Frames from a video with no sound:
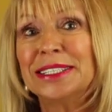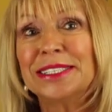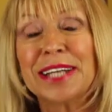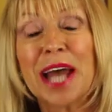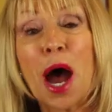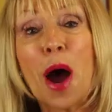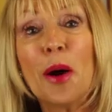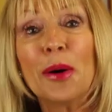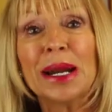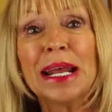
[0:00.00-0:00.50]

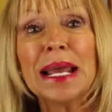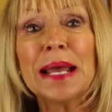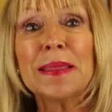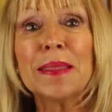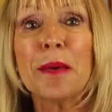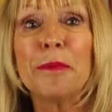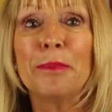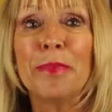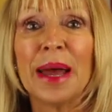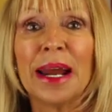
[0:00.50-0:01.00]

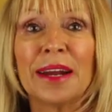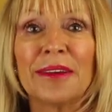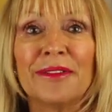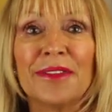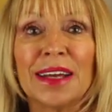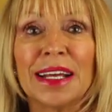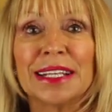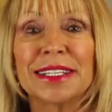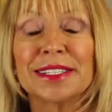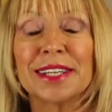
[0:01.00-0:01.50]
touting the
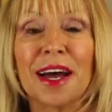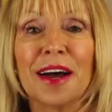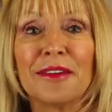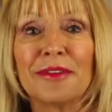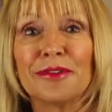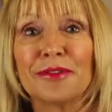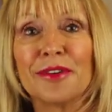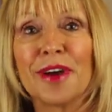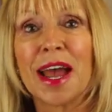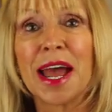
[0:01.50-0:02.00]
benefits
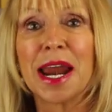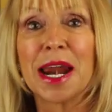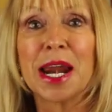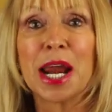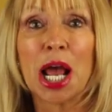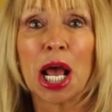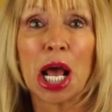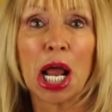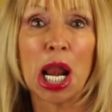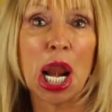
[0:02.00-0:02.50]
of
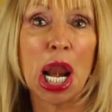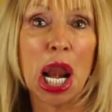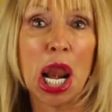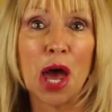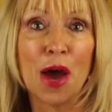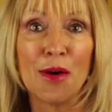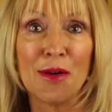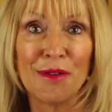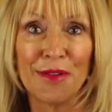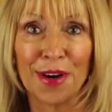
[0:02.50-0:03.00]
red
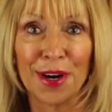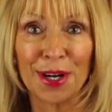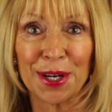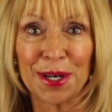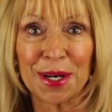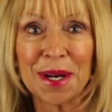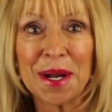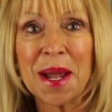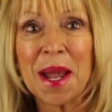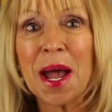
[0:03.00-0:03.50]

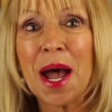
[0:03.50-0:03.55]
clover.